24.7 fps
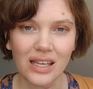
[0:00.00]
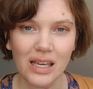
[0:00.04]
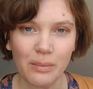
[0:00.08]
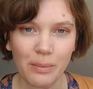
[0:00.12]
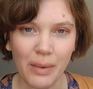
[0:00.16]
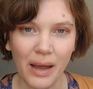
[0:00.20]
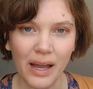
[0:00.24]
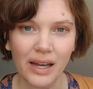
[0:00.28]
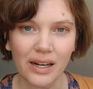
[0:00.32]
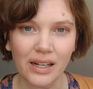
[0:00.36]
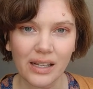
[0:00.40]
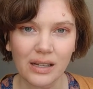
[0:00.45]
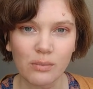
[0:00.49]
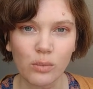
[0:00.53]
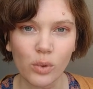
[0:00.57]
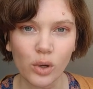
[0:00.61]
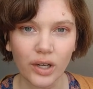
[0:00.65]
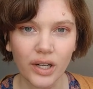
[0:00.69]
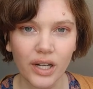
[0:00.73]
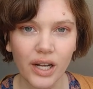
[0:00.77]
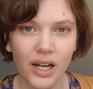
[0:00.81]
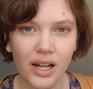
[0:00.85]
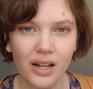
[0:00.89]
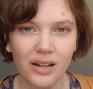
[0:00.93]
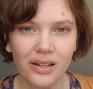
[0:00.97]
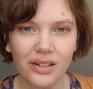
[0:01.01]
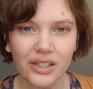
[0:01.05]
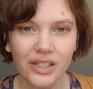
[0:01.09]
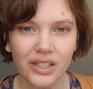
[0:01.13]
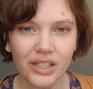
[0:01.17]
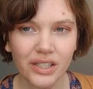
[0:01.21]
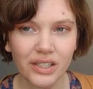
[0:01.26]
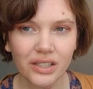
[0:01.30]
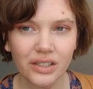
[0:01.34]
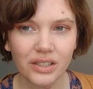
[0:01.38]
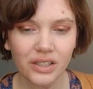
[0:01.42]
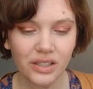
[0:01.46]
keep adding more
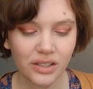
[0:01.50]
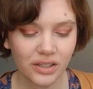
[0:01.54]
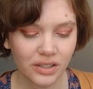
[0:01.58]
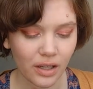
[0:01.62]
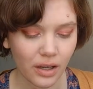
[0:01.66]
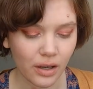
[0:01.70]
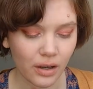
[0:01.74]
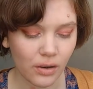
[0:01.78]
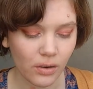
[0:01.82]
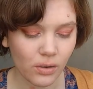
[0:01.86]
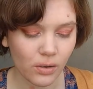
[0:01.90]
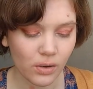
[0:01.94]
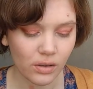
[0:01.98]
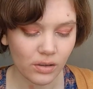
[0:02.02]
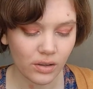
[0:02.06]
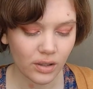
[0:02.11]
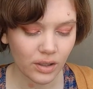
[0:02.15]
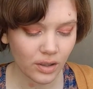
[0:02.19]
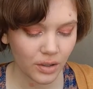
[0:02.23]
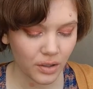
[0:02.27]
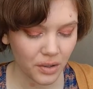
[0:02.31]
color, so